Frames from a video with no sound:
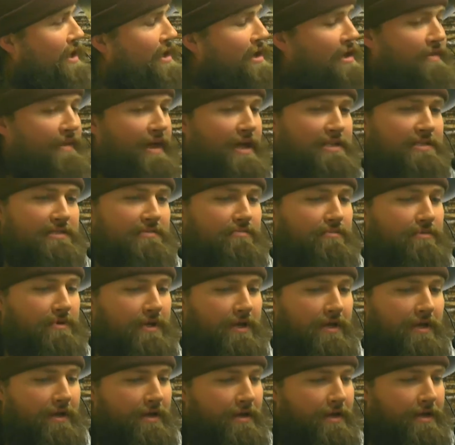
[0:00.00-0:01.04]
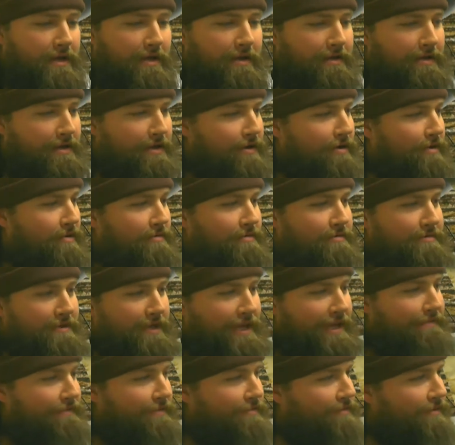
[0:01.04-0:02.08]
And that's, you know,
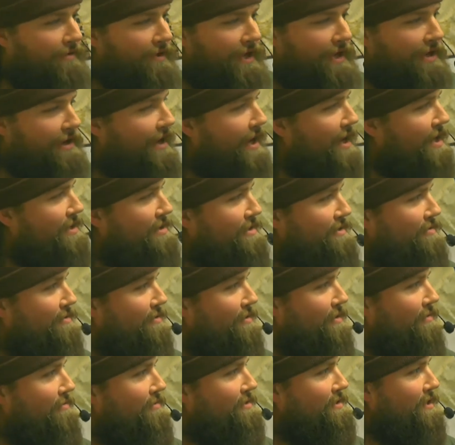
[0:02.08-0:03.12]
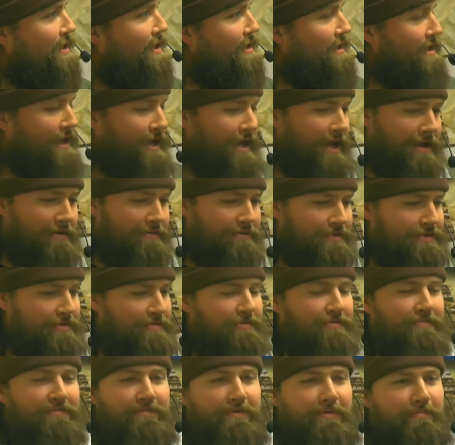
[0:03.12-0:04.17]
even in high school, it was like, yeah, I was doing
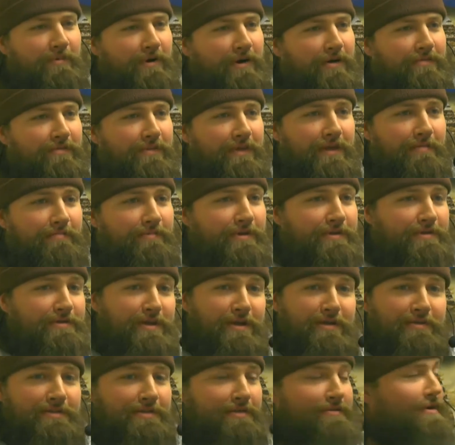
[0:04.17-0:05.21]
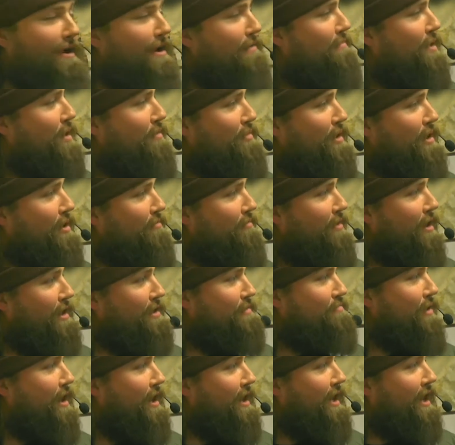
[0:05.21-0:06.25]
the football thing, but I was also riding my BMX
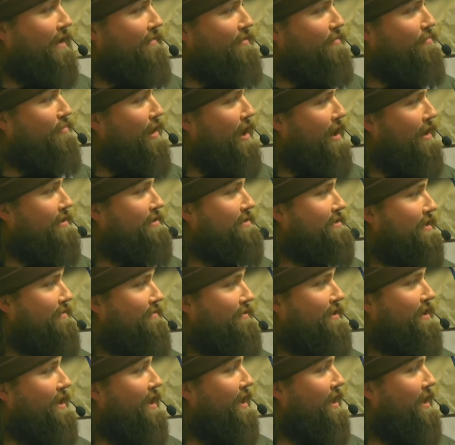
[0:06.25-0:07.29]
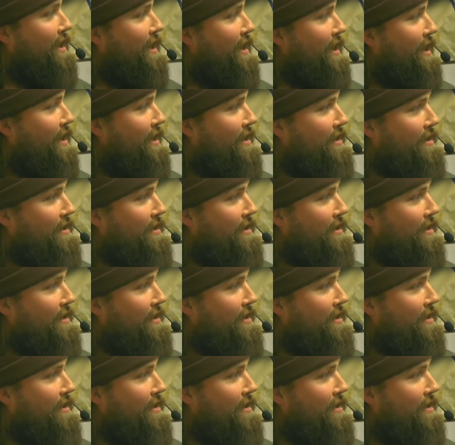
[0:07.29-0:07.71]
bike after practice every day and